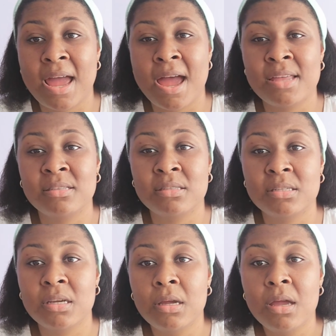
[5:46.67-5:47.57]

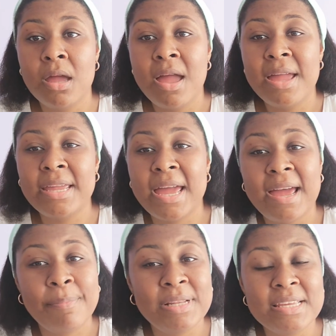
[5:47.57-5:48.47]
And
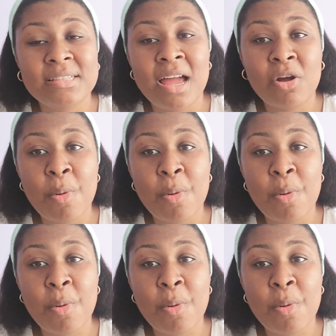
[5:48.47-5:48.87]
yeah, please like,